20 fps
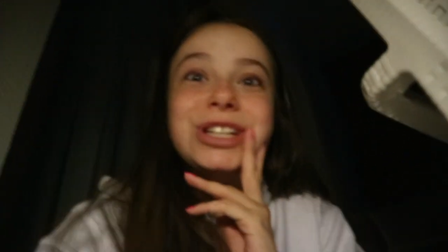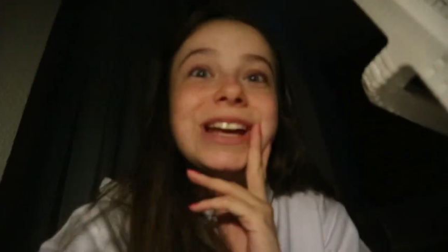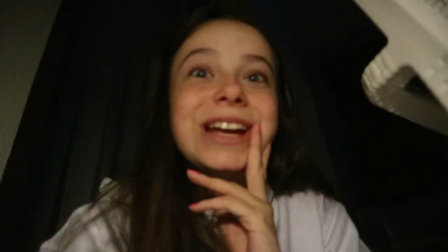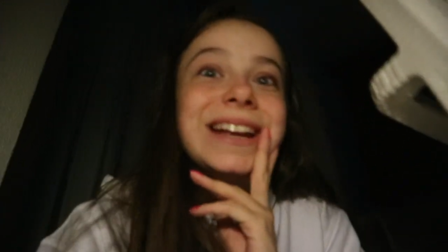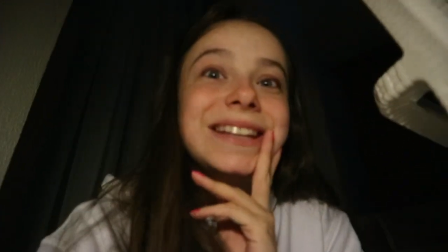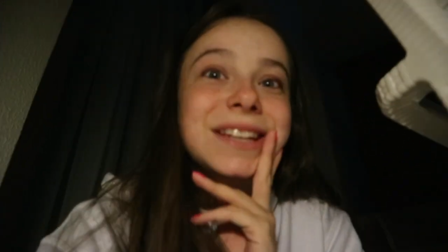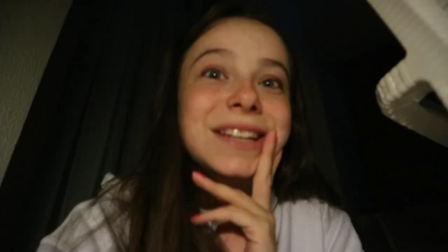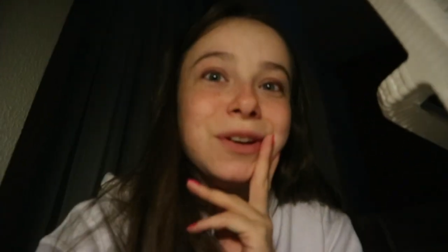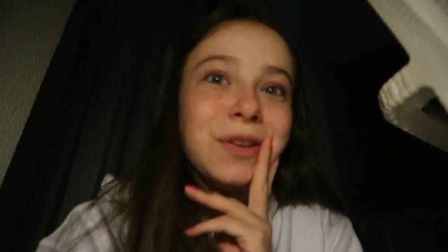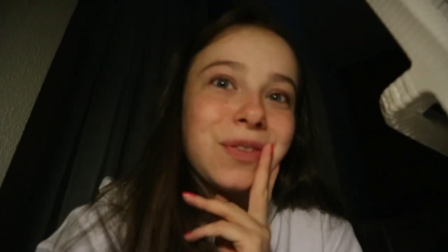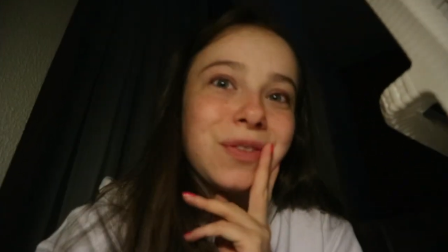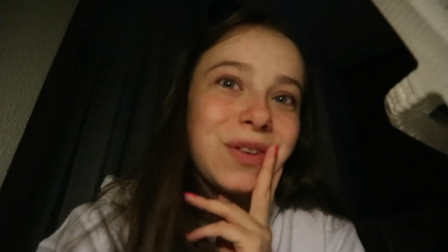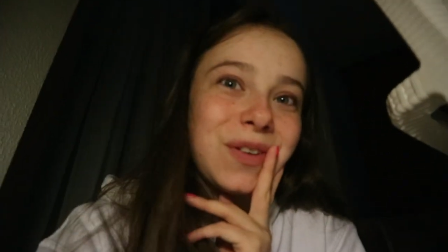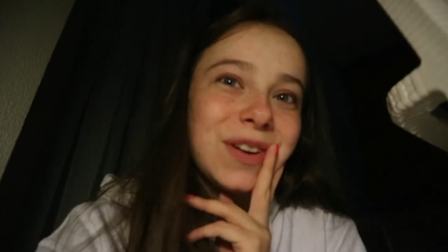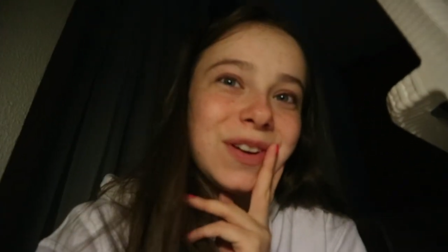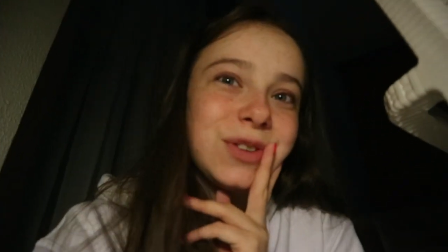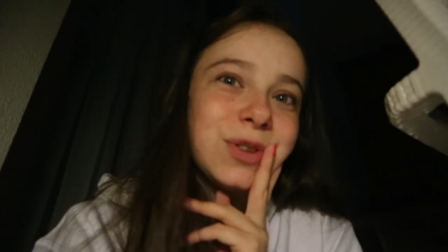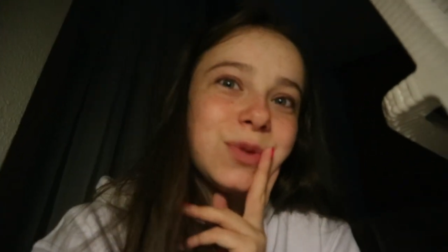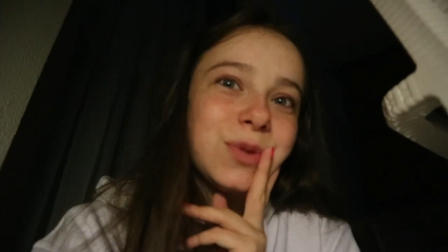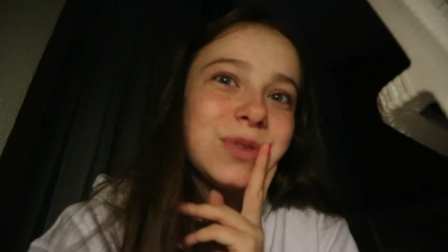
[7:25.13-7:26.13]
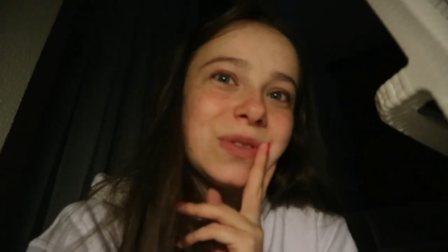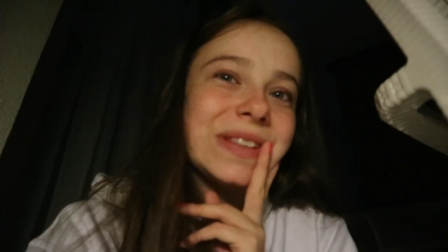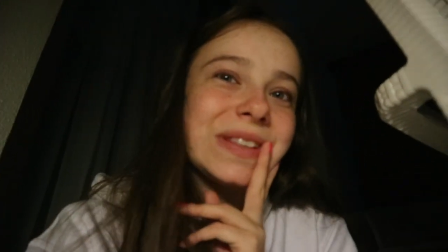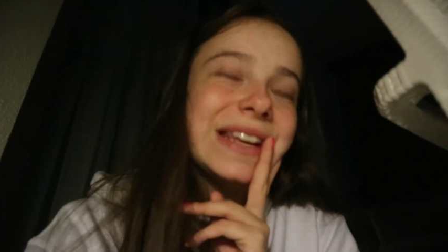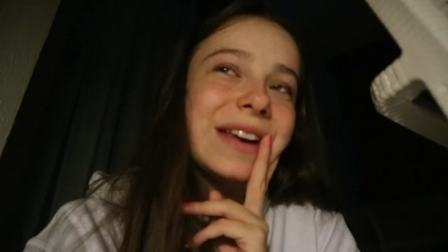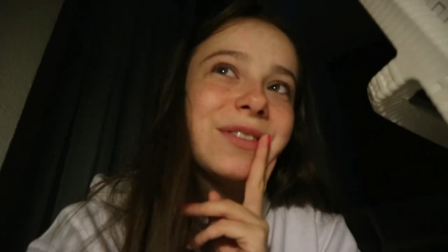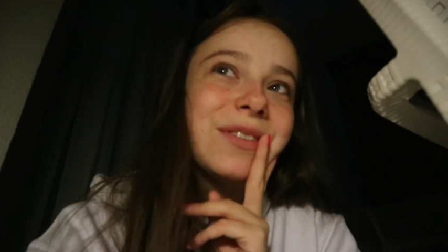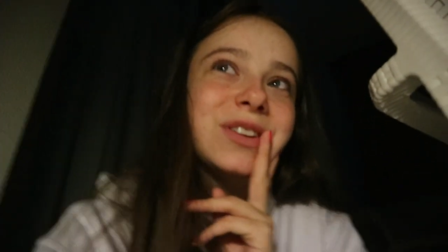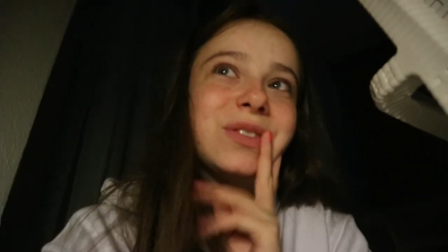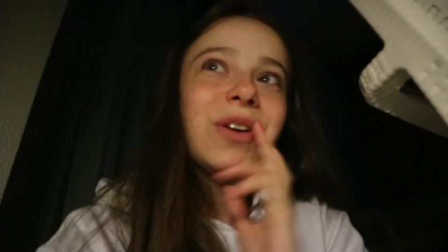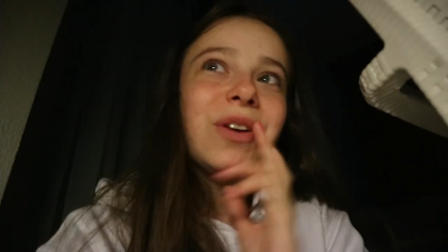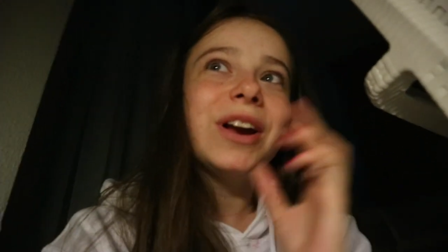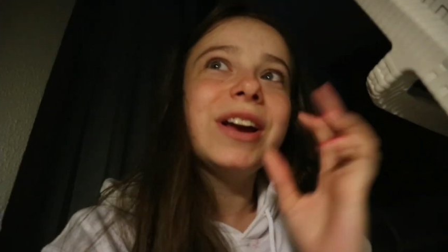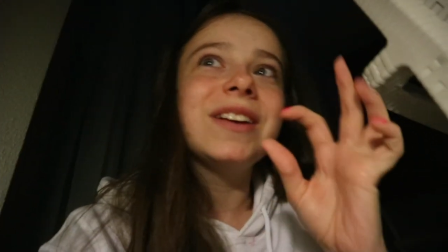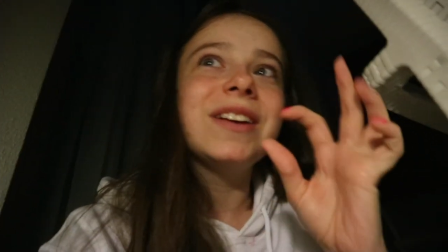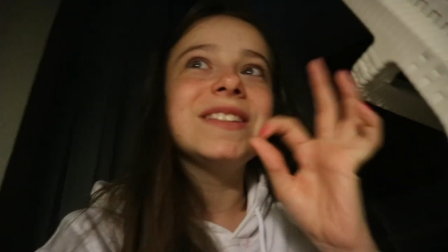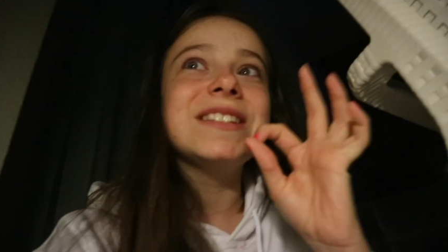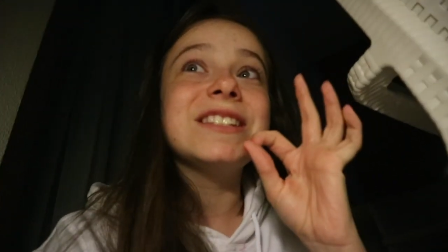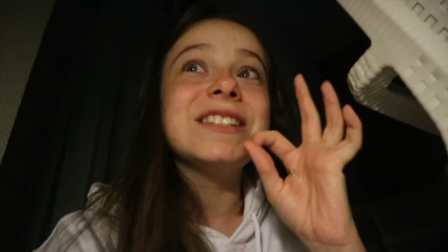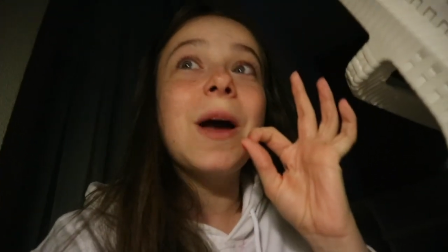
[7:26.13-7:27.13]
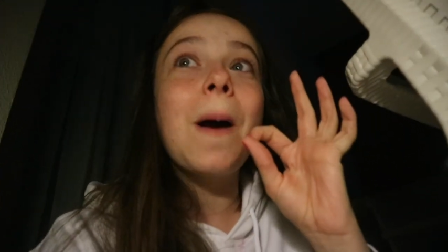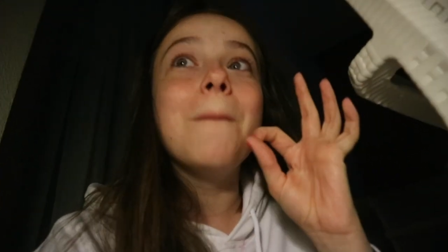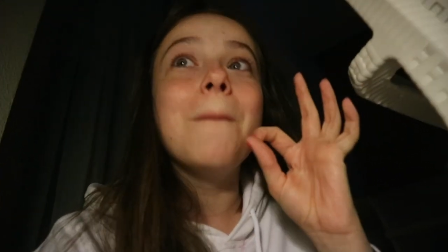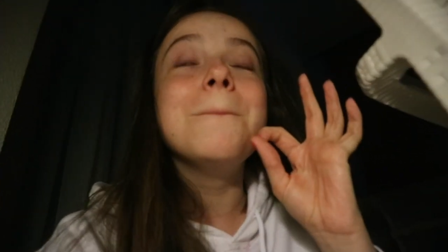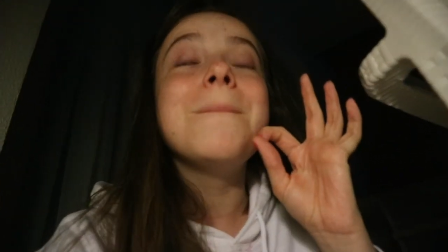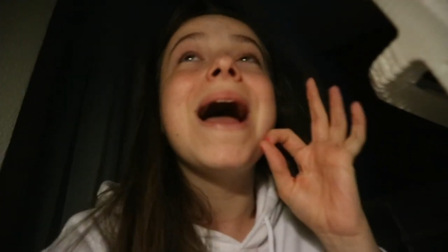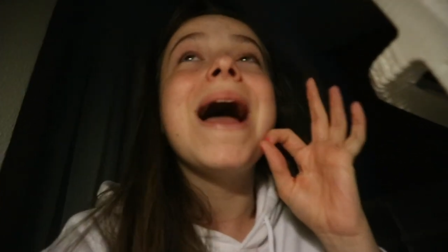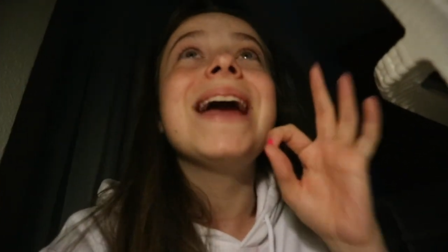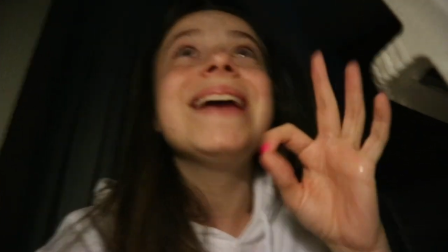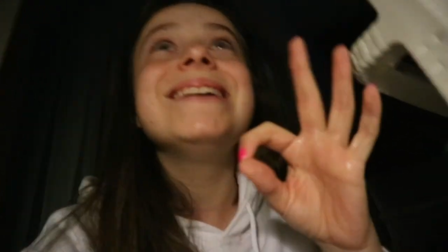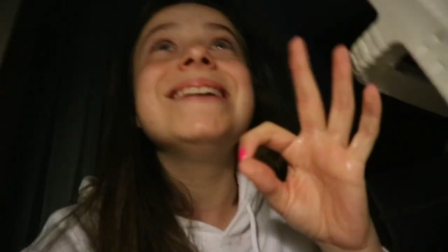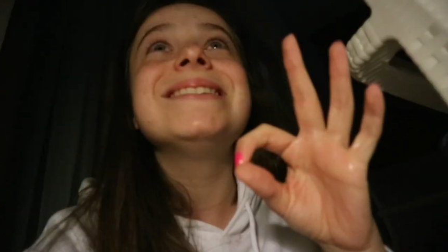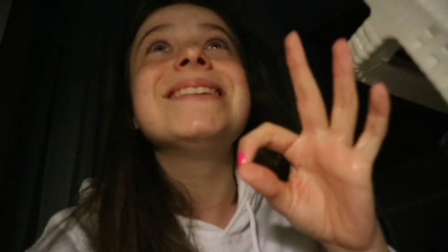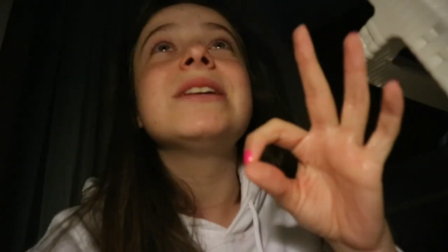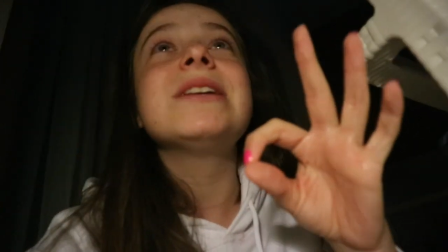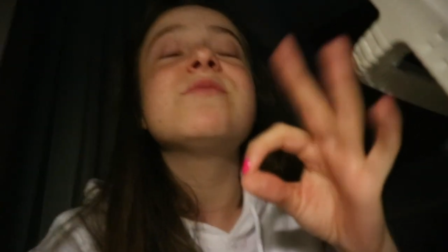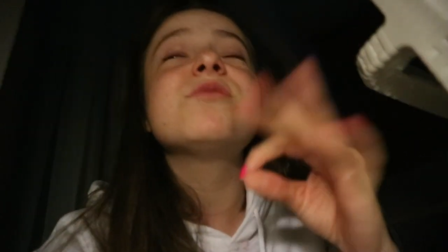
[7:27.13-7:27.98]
the ending of the originals of series 3 because it's amazing.